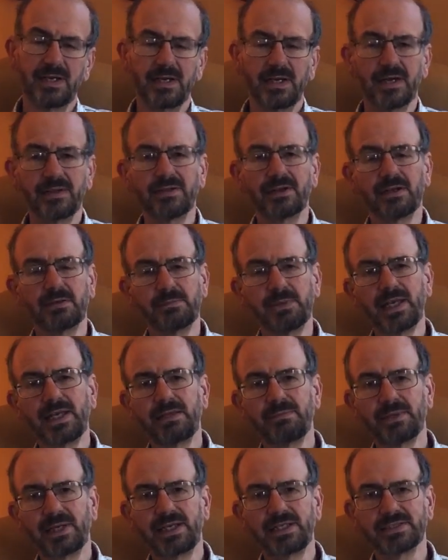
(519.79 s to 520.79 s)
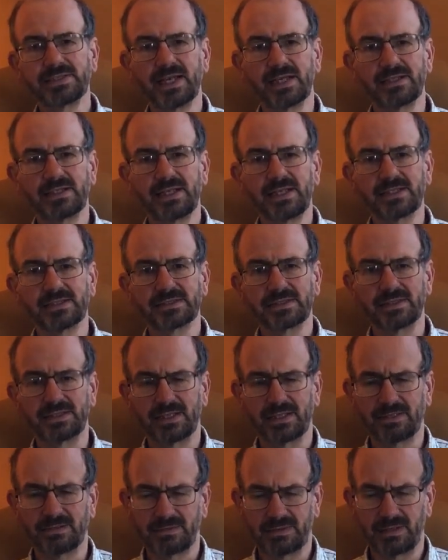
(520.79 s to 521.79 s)
And there are many techniques that
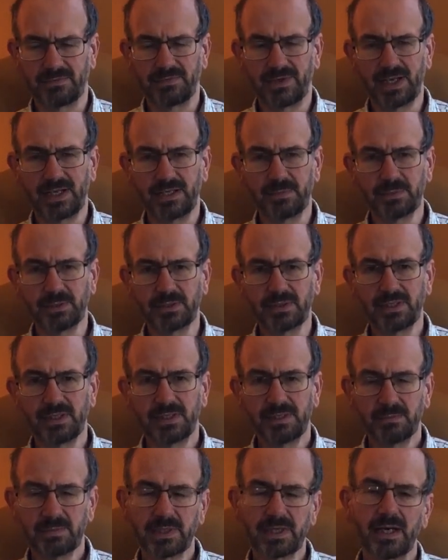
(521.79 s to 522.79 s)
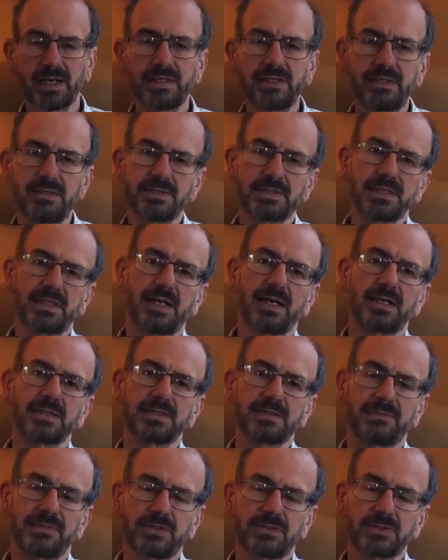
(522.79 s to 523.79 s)
are available, but I use the
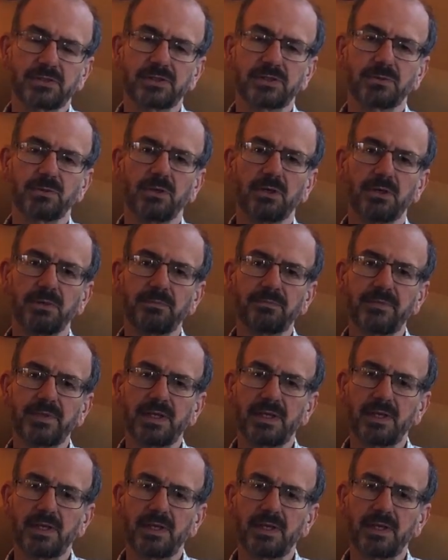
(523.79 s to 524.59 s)
artificial swarm,